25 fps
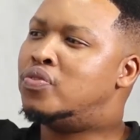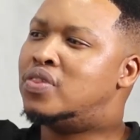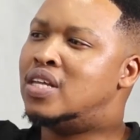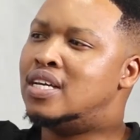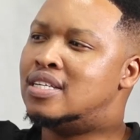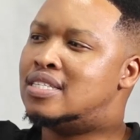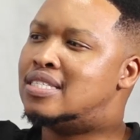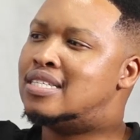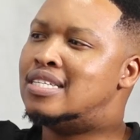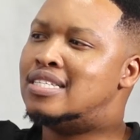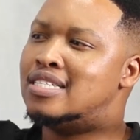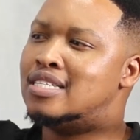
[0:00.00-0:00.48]
think
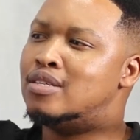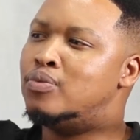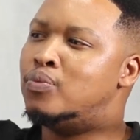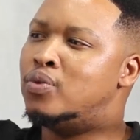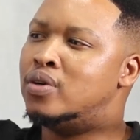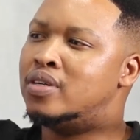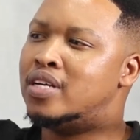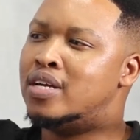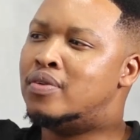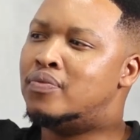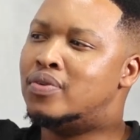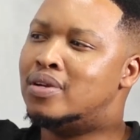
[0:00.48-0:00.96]
City
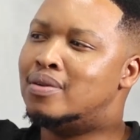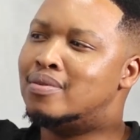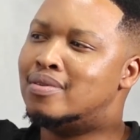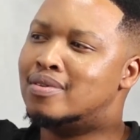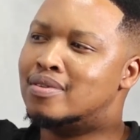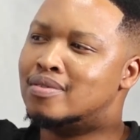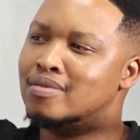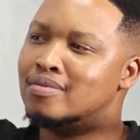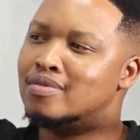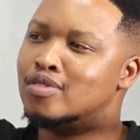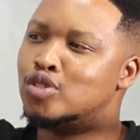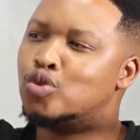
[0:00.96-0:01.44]
would
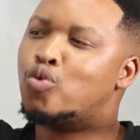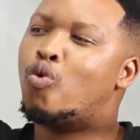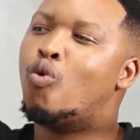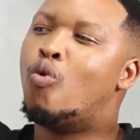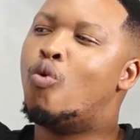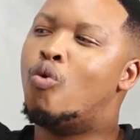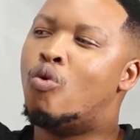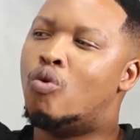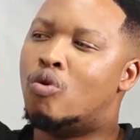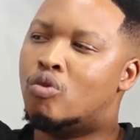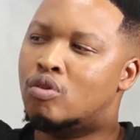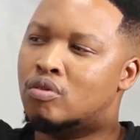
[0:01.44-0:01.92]
even
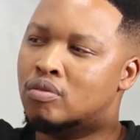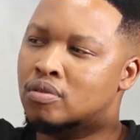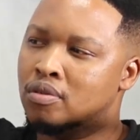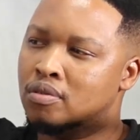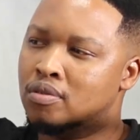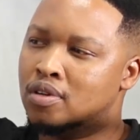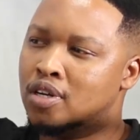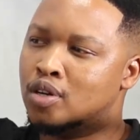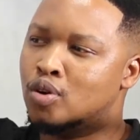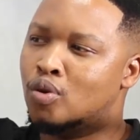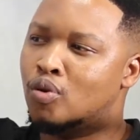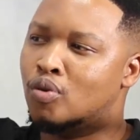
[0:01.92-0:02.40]
score
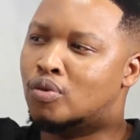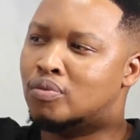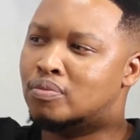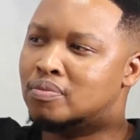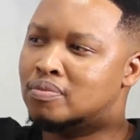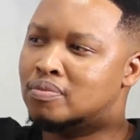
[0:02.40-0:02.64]
at home.